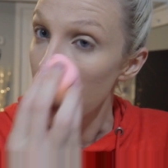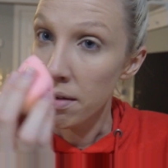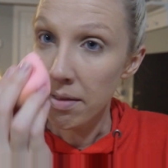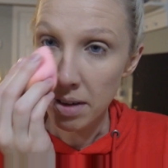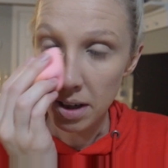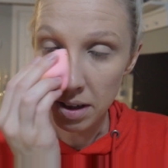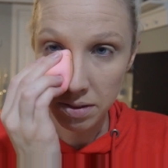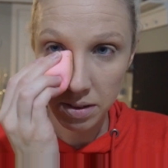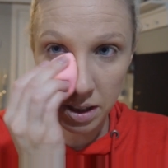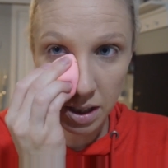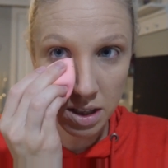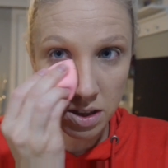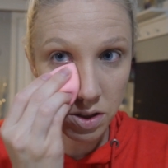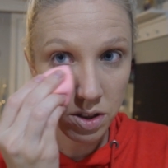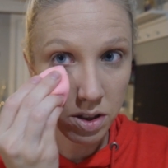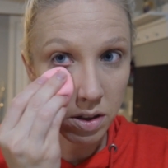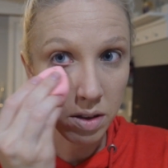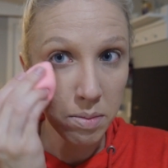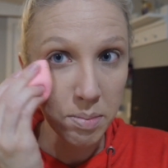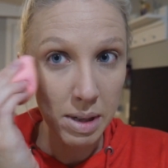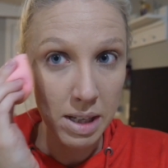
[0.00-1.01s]

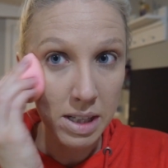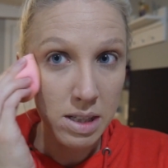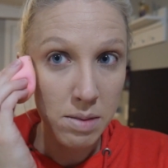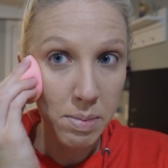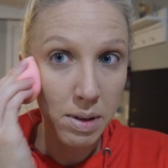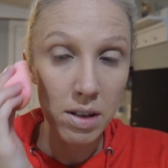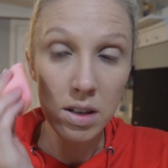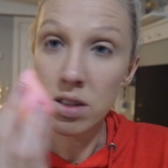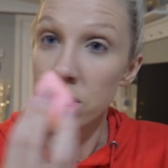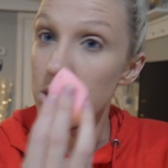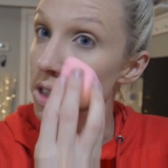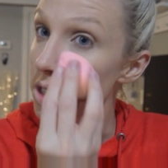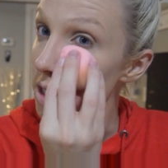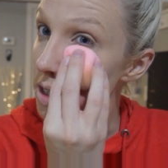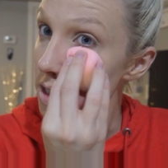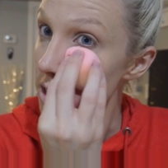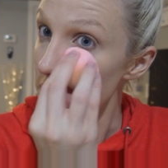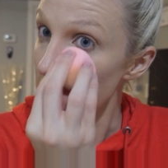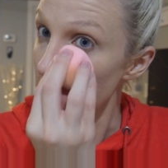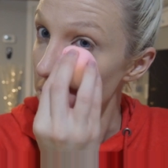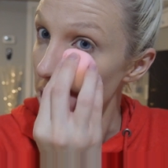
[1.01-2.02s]
foundation, my sponge
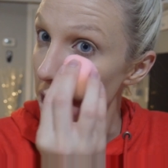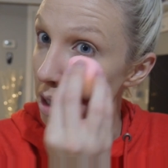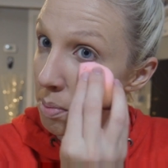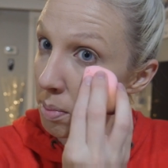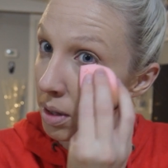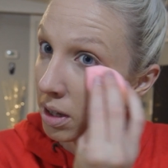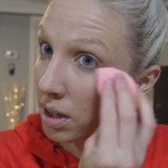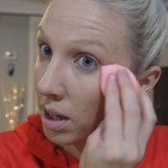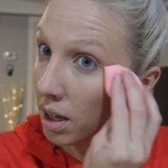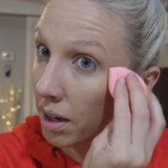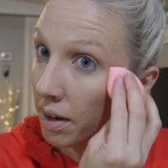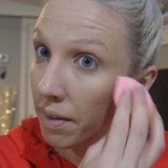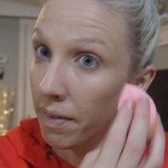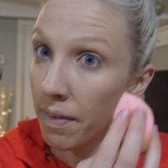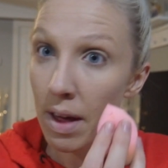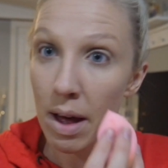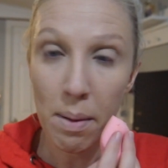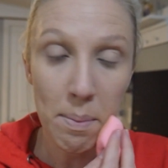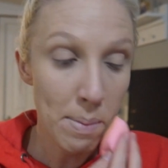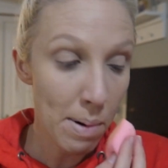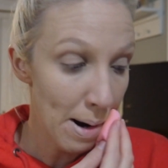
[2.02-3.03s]
did soak up a lot of
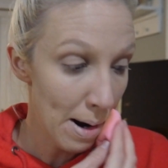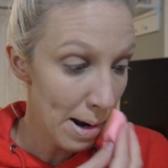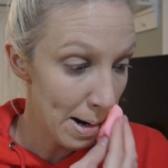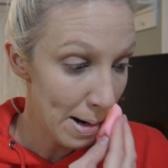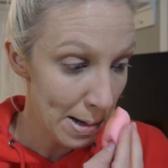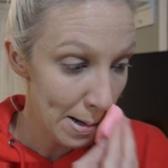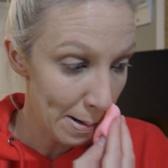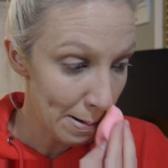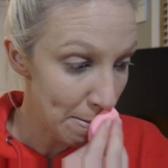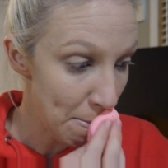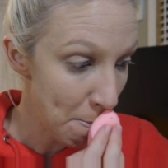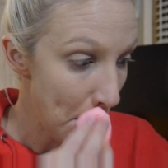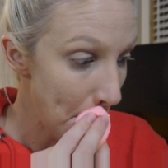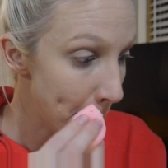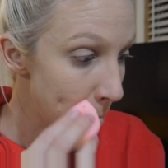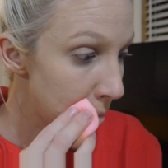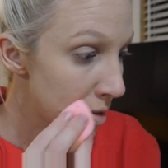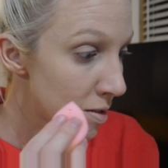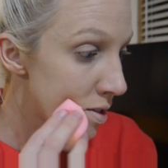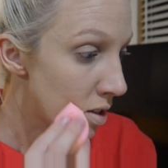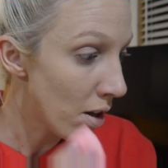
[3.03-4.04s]
that product.
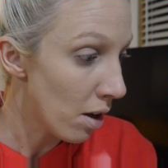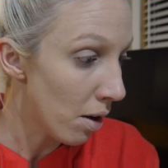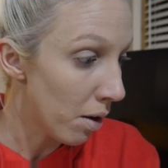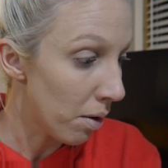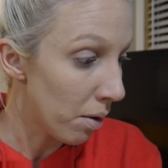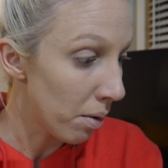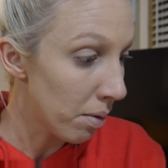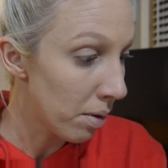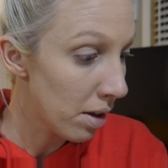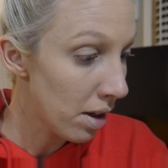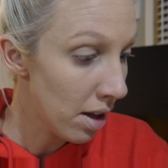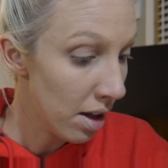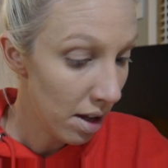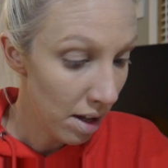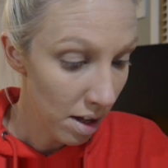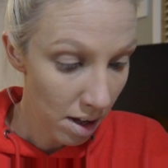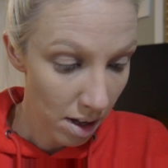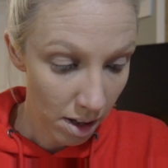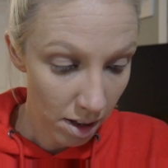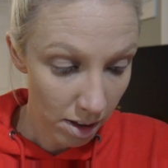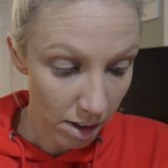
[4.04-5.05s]
So,
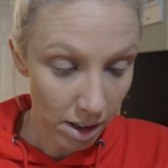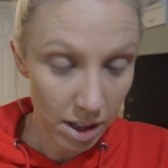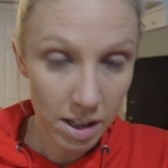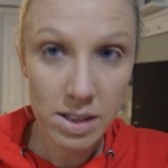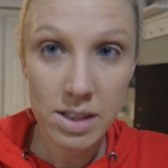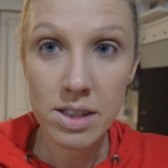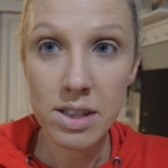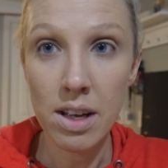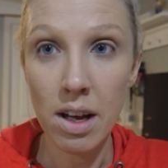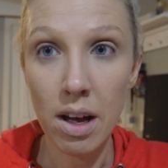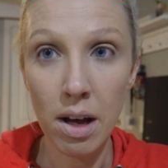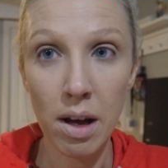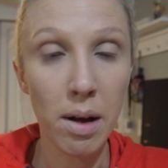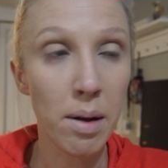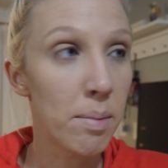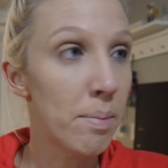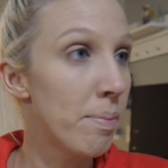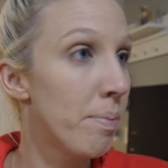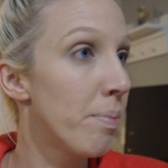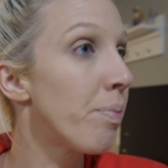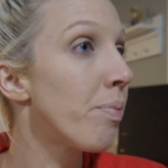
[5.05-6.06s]
let's,
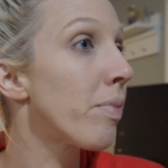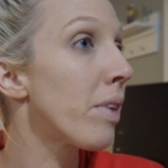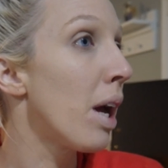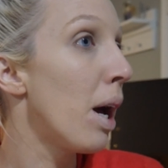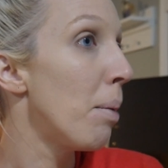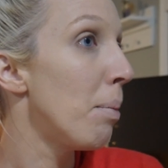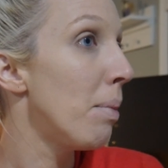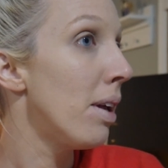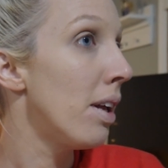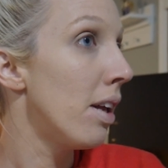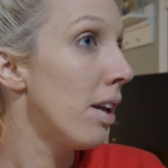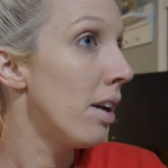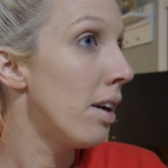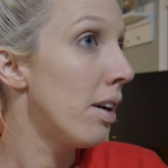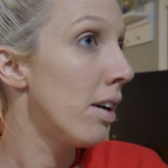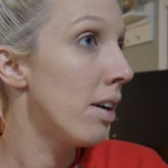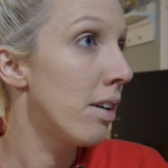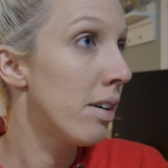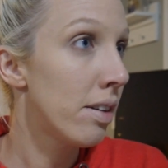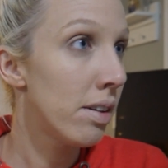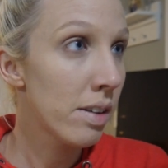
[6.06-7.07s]
I'm
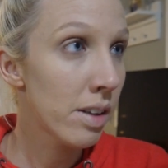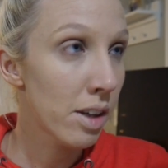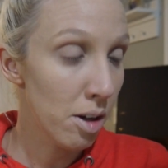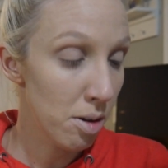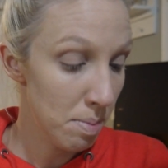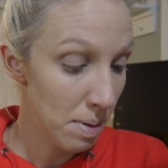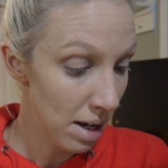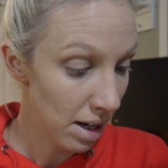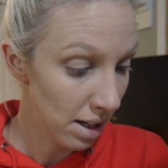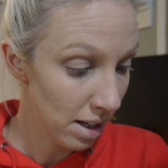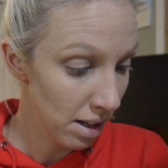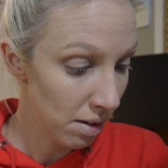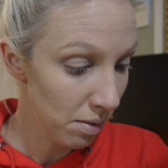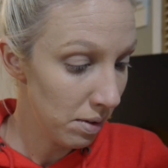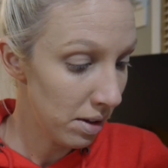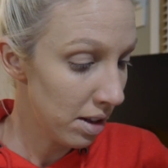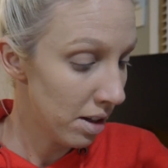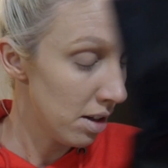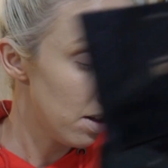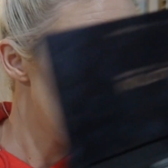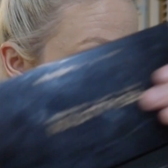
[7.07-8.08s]
gonna go back in with